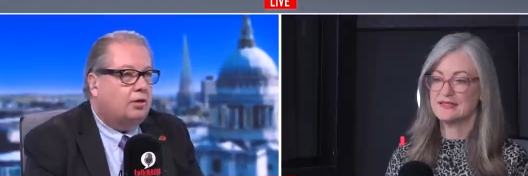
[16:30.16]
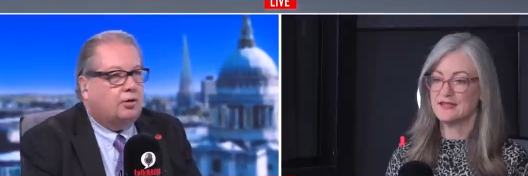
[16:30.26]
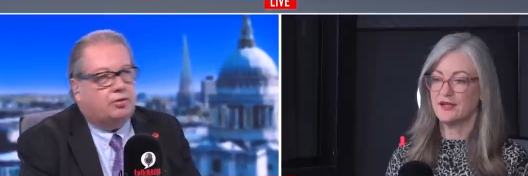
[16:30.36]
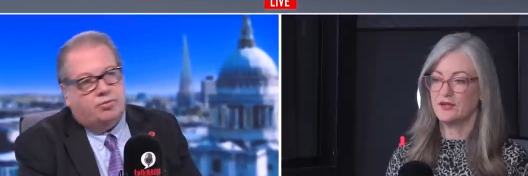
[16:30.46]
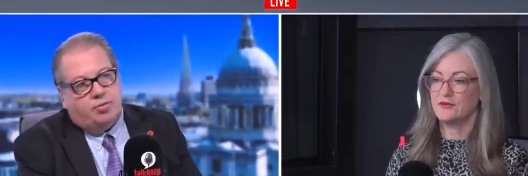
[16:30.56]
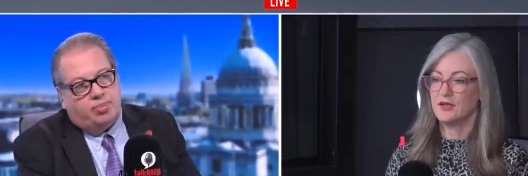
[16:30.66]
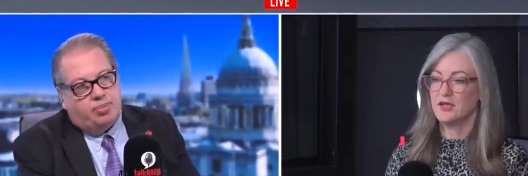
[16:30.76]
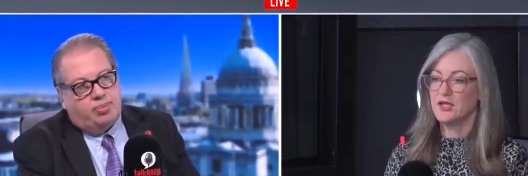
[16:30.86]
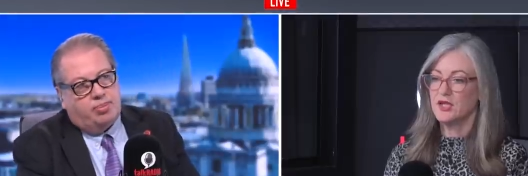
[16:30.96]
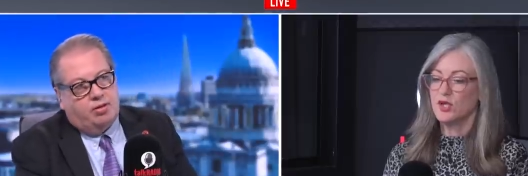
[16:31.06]
Speaker 1: so.
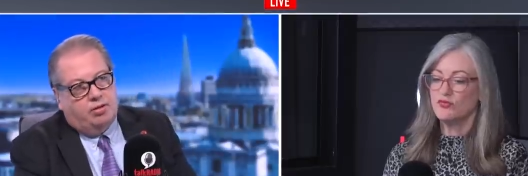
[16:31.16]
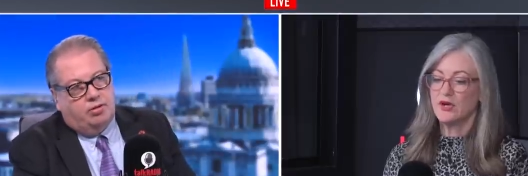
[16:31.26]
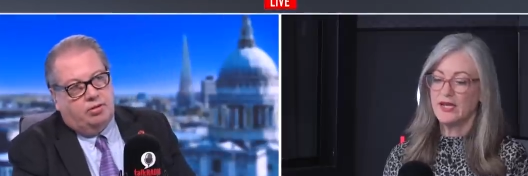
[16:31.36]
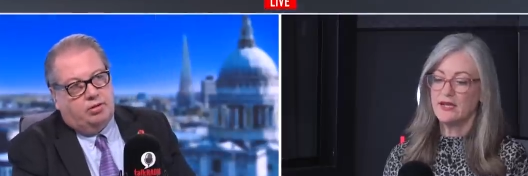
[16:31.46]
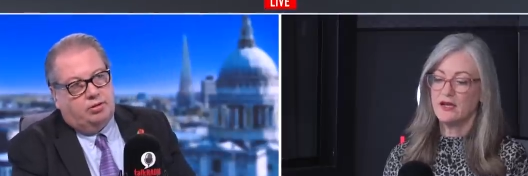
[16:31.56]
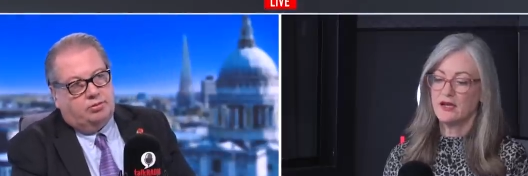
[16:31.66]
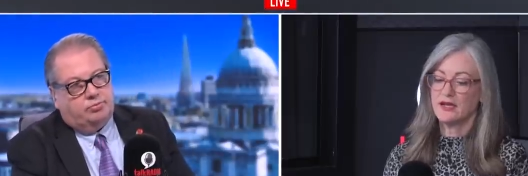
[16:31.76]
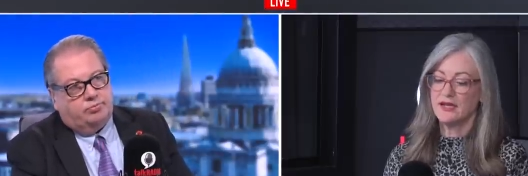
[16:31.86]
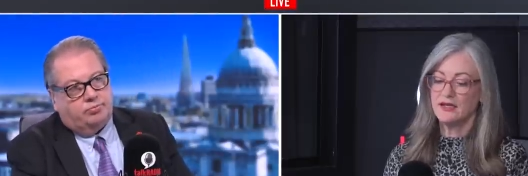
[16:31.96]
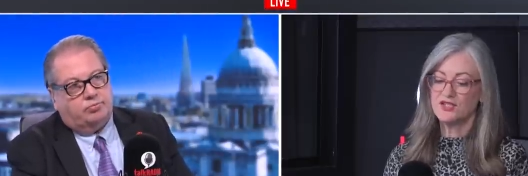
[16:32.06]
Right,
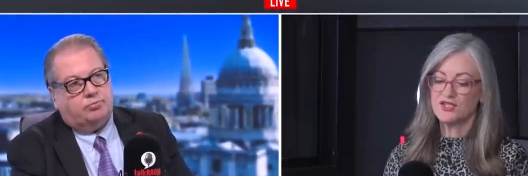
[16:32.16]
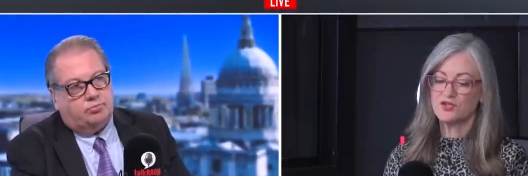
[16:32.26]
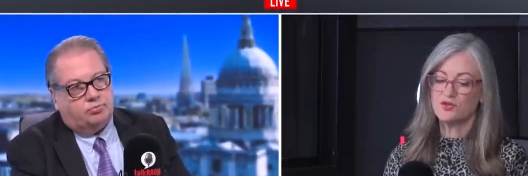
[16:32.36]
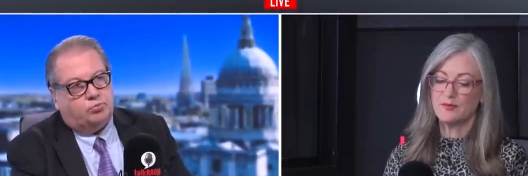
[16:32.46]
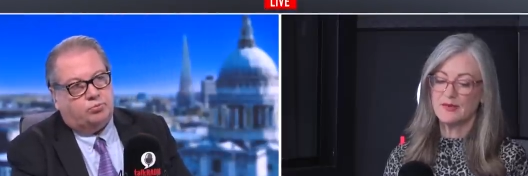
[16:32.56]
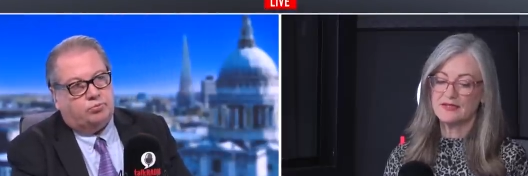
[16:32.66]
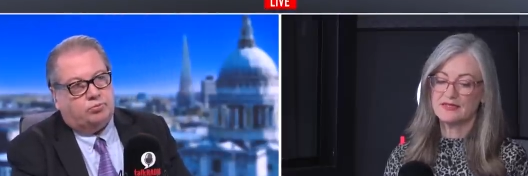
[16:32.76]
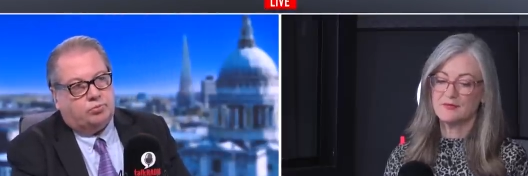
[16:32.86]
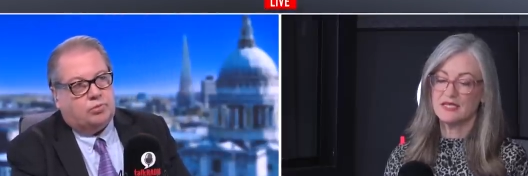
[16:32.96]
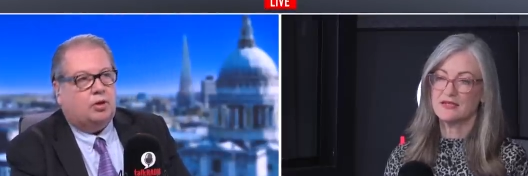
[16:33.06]
can I just talk about
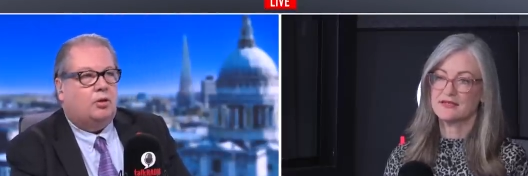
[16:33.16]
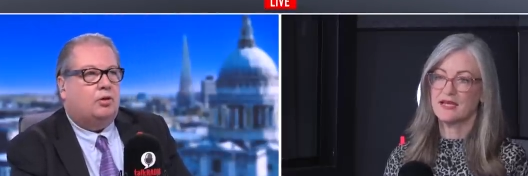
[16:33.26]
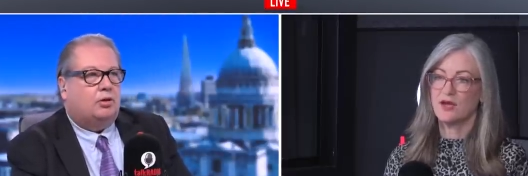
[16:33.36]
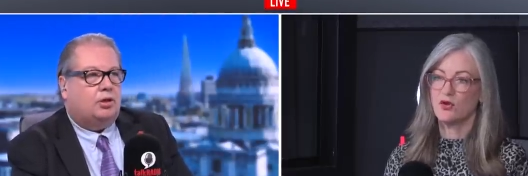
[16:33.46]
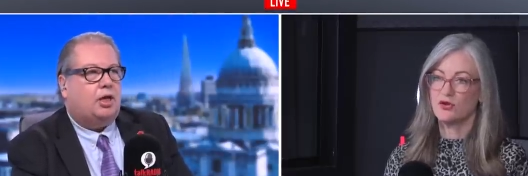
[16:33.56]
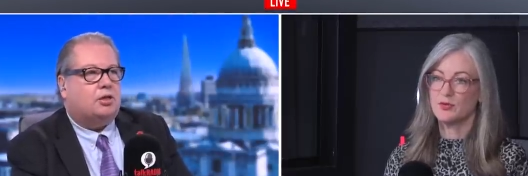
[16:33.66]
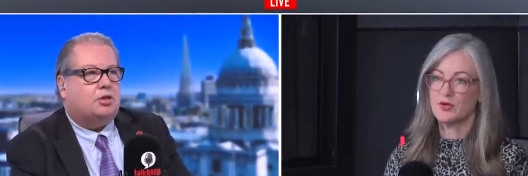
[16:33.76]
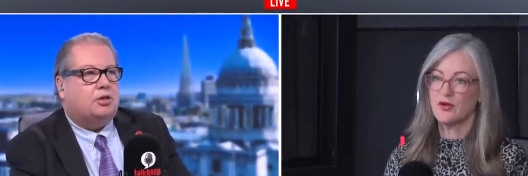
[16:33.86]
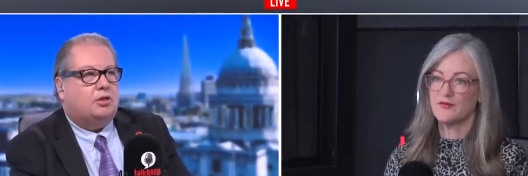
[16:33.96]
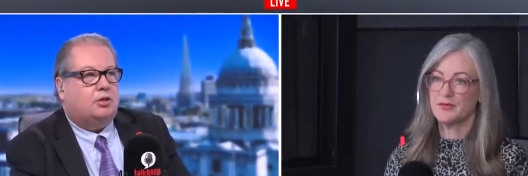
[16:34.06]
something else that our horrible yes.
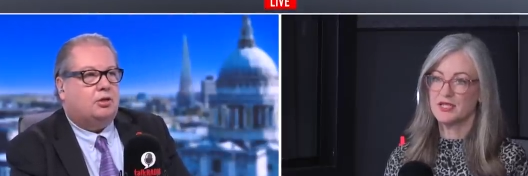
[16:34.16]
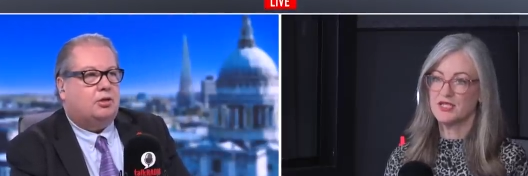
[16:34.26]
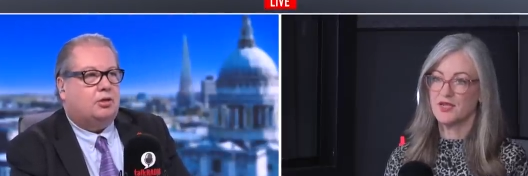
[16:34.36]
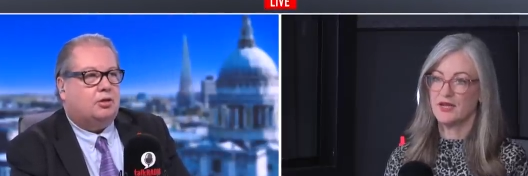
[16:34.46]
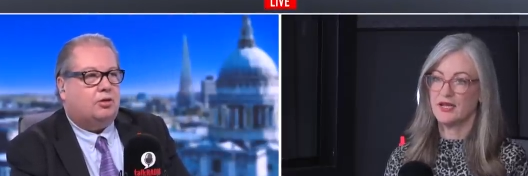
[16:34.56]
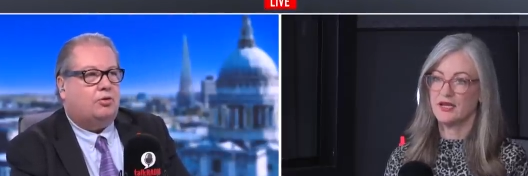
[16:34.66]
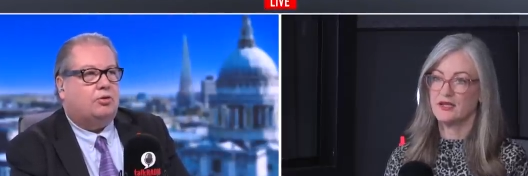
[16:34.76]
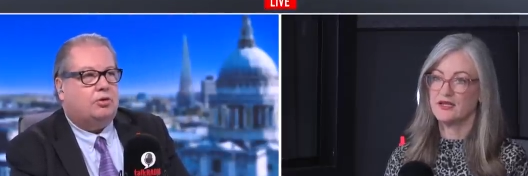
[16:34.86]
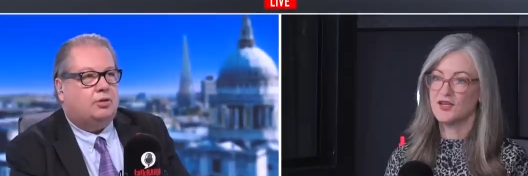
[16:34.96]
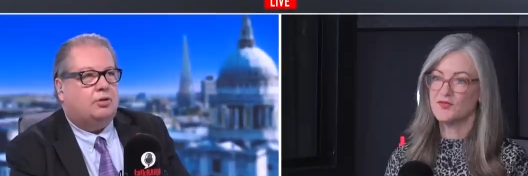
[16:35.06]
government are doing?
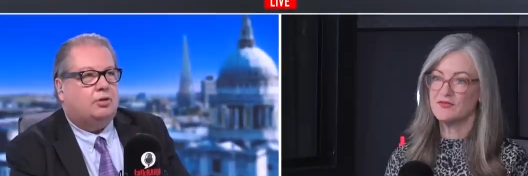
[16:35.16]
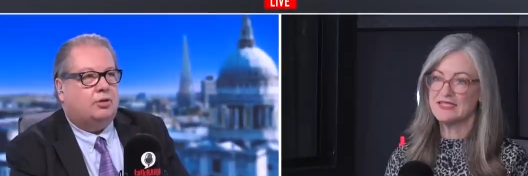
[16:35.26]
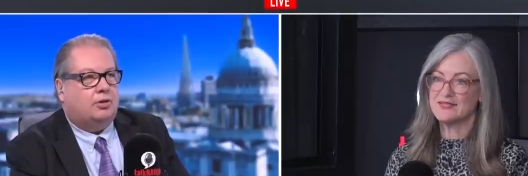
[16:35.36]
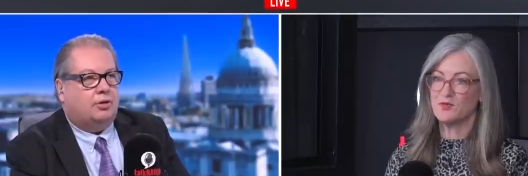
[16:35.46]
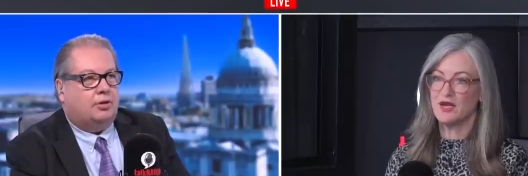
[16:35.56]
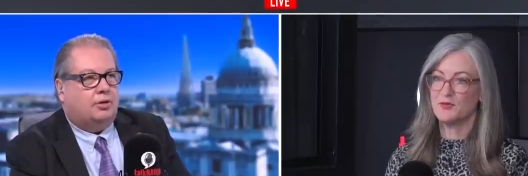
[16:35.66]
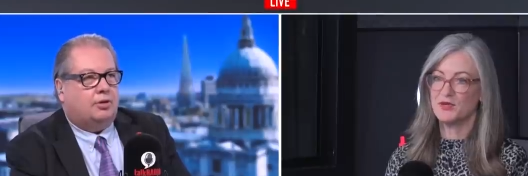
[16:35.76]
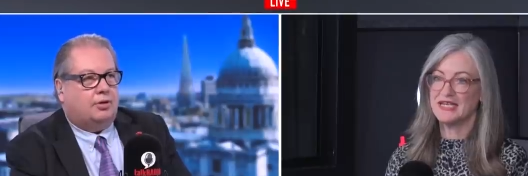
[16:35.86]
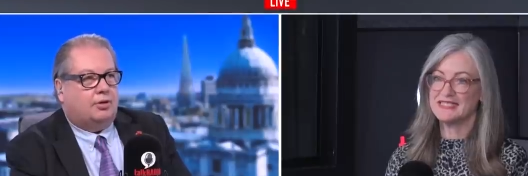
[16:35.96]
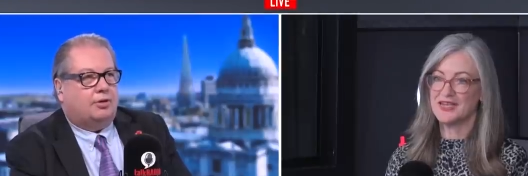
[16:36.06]
And another reason why I'm
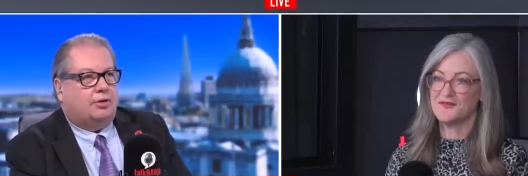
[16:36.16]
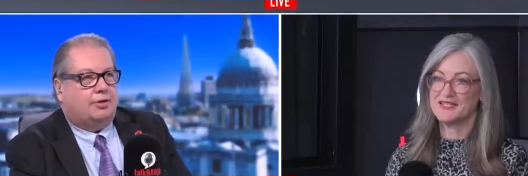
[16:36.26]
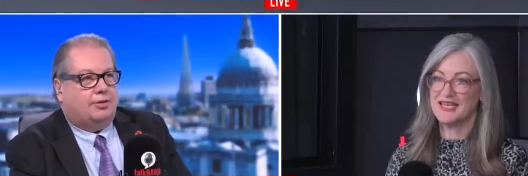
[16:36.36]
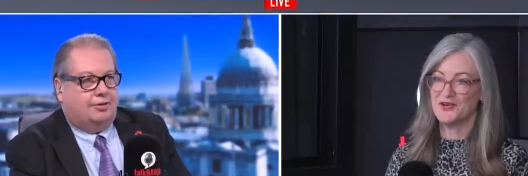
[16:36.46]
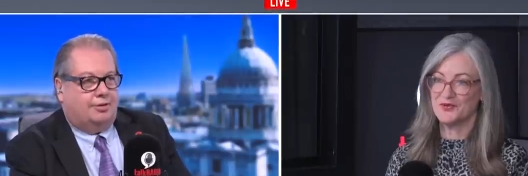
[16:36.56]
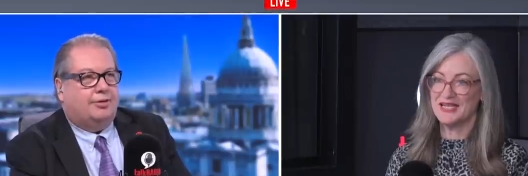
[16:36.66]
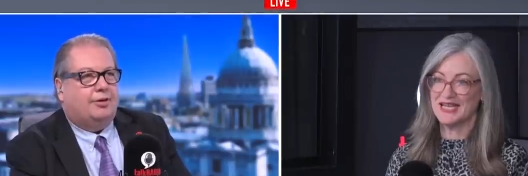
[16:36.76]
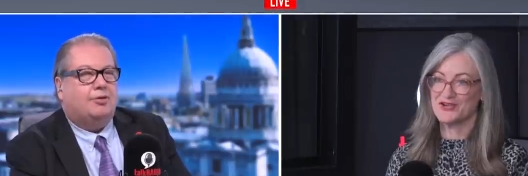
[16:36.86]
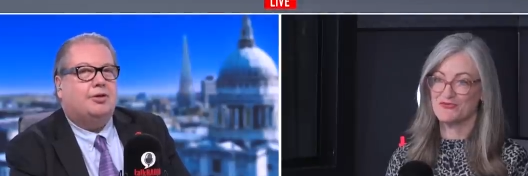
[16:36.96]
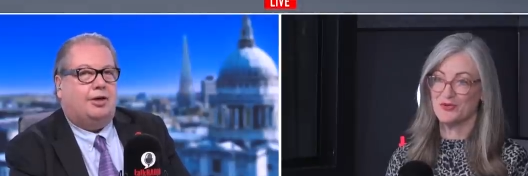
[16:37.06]
on 8 out of 10 on the
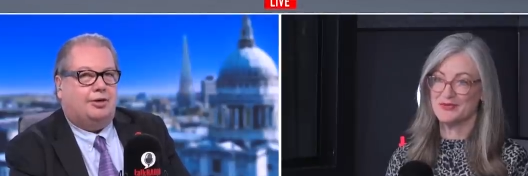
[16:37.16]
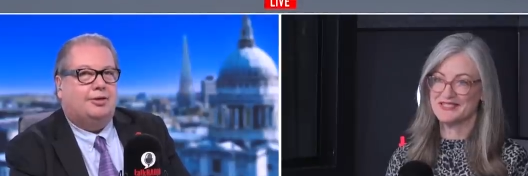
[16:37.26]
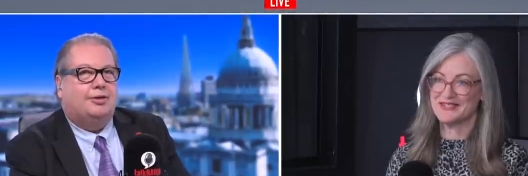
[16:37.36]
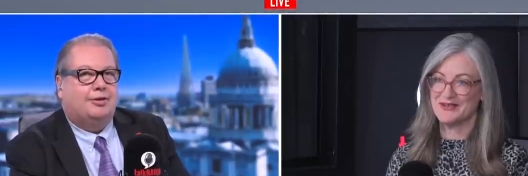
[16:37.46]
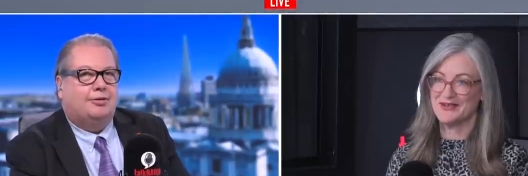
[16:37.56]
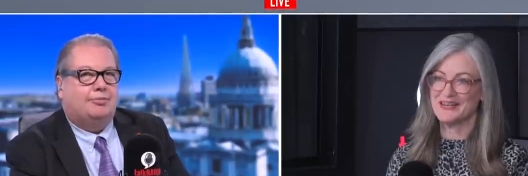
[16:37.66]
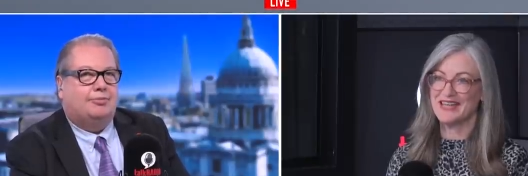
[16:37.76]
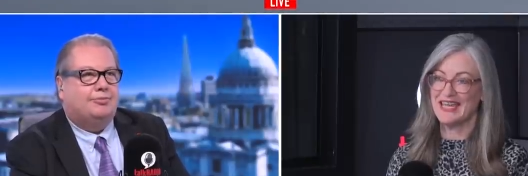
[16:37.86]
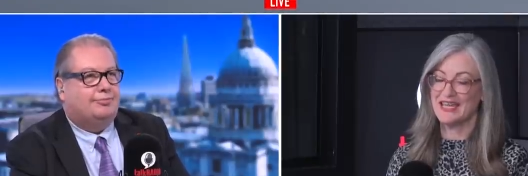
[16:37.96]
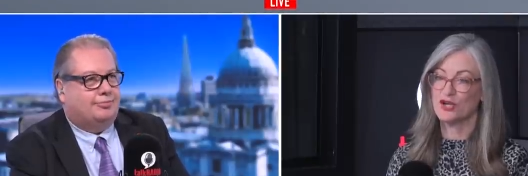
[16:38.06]
angerometer.
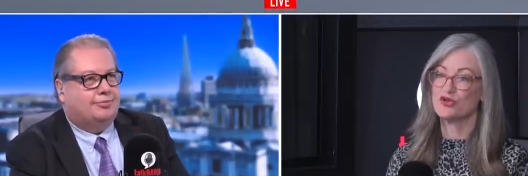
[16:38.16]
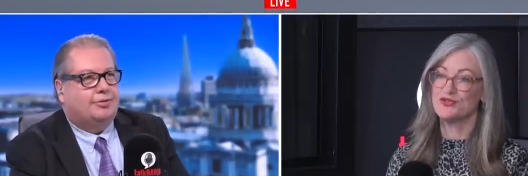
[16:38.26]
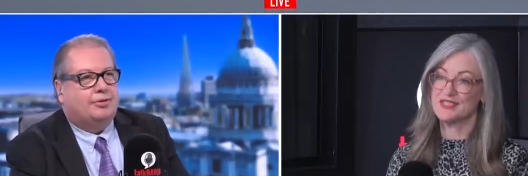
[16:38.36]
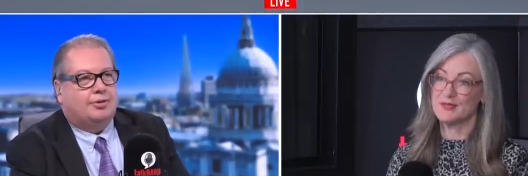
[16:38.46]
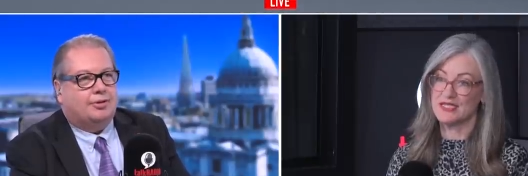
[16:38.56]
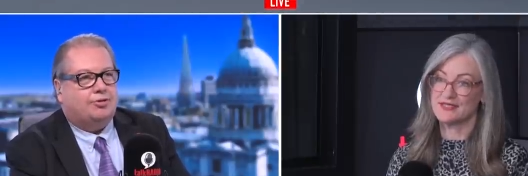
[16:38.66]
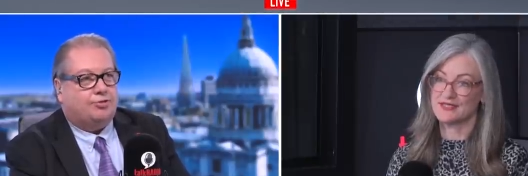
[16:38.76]
Okay. okay. Christmas.